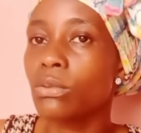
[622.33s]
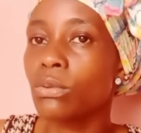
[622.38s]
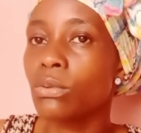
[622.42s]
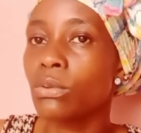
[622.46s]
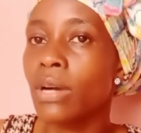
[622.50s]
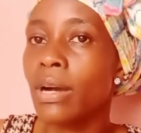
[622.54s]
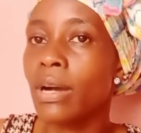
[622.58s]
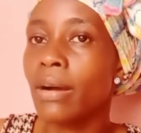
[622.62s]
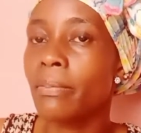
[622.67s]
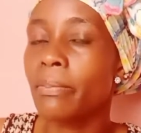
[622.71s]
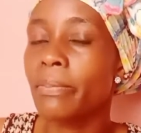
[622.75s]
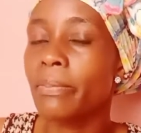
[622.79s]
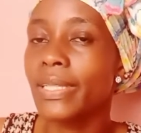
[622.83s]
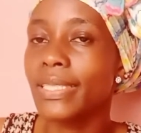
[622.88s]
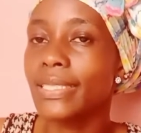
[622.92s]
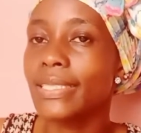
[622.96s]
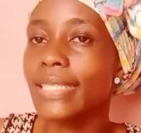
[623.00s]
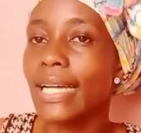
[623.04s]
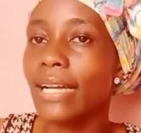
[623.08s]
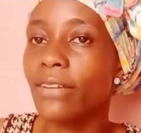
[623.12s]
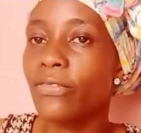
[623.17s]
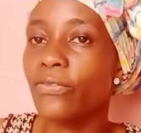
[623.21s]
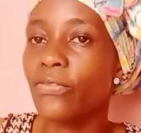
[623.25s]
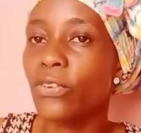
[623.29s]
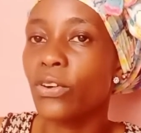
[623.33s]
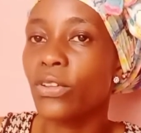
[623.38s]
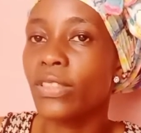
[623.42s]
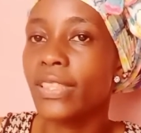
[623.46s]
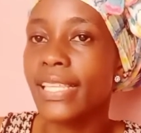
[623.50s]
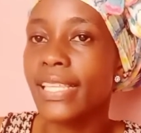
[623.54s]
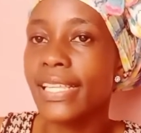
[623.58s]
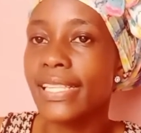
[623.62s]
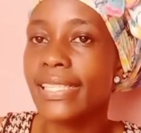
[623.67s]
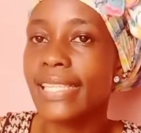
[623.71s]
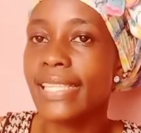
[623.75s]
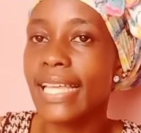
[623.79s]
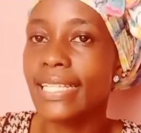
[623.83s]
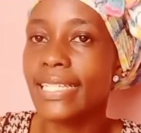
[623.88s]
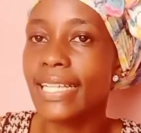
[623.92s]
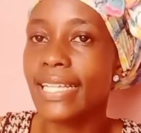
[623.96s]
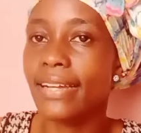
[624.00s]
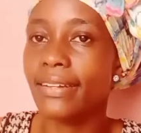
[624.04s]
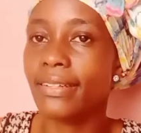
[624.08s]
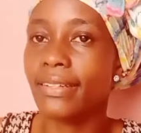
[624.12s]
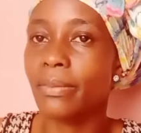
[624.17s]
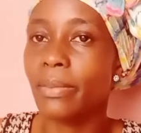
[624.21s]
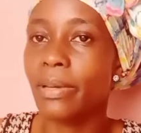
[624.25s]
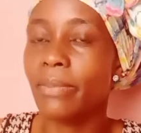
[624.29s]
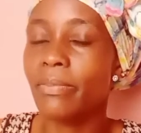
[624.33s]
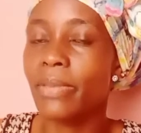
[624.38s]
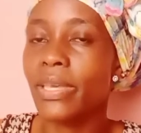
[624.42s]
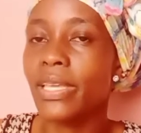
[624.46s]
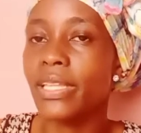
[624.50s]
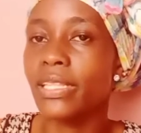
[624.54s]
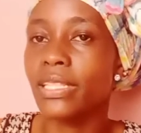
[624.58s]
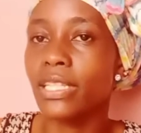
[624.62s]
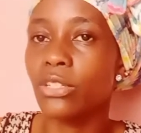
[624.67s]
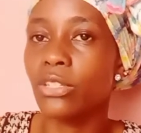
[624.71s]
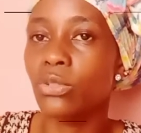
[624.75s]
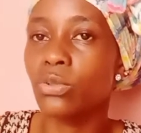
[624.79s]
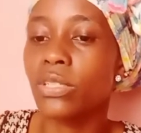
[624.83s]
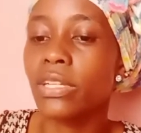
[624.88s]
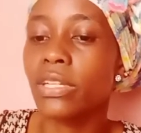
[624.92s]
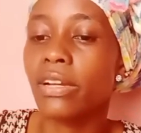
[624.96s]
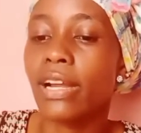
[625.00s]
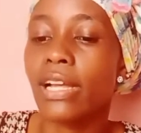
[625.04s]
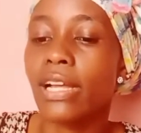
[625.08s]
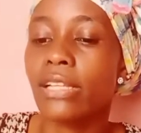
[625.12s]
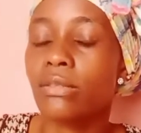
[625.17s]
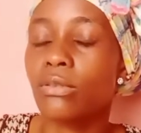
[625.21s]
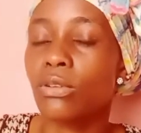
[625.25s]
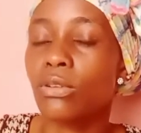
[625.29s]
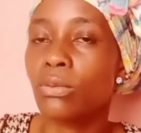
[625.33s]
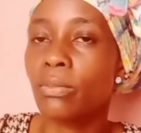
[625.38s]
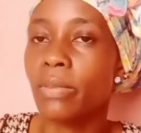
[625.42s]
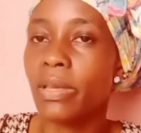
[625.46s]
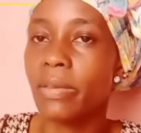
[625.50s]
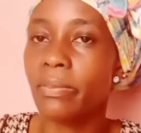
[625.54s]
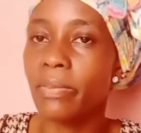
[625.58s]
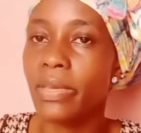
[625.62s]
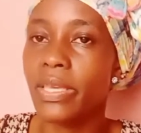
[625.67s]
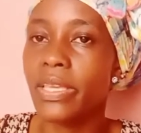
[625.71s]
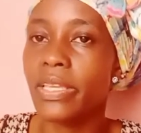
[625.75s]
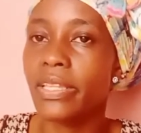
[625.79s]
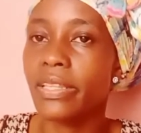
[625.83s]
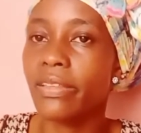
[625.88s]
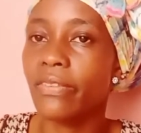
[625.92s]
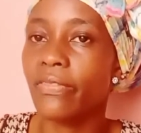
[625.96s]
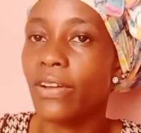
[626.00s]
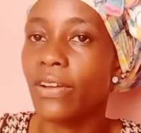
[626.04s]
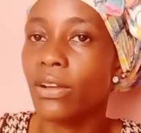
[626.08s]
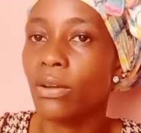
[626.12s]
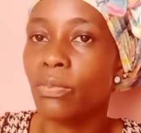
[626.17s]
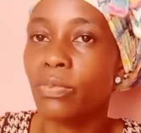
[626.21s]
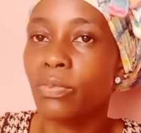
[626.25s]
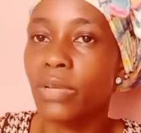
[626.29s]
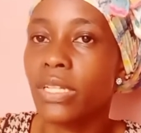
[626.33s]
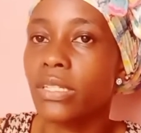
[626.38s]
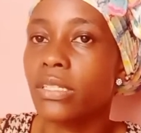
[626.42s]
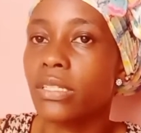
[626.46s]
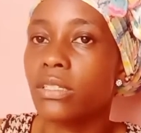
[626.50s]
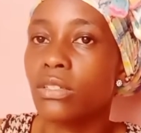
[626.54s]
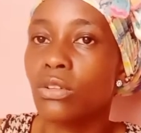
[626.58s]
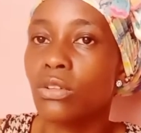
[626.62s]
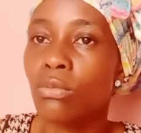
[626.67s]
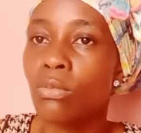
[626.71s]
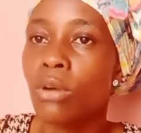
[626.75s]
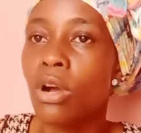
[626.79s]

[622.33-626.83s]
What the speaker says: been done for this surgery, maybe in the uterus or maybe in the fallopian tube,